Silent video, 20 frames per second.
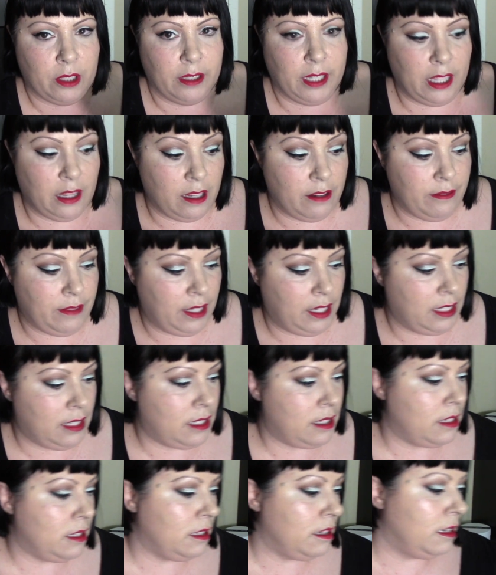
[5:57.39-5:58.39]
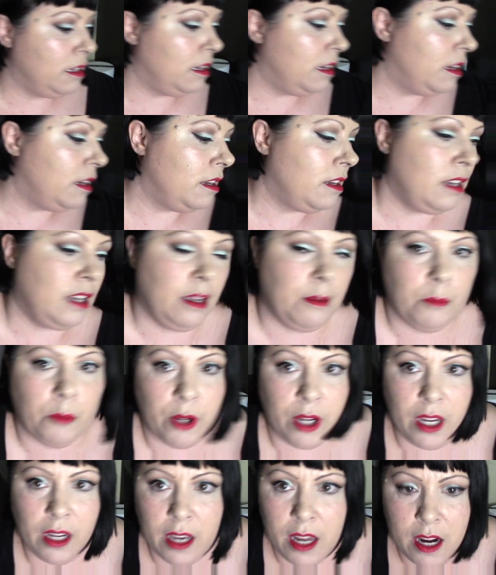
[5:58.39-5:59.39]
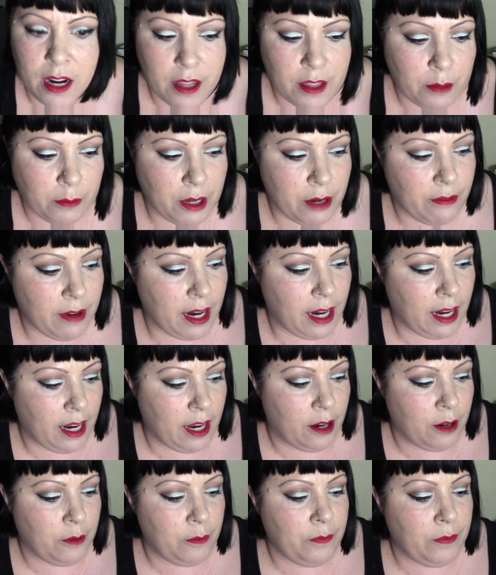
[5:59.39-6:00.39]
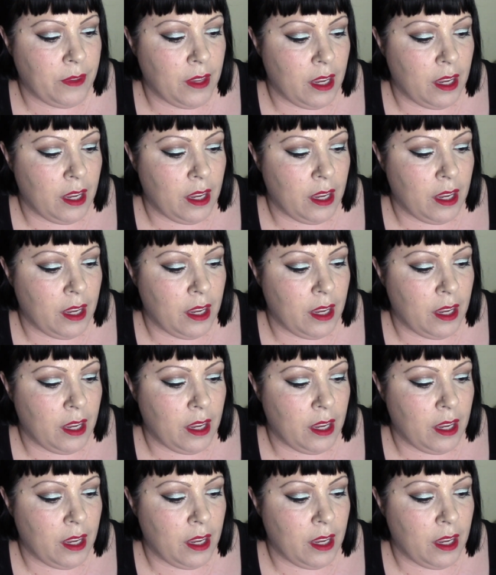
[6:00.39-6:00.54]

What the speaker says: I love these. I'm working on another one right now.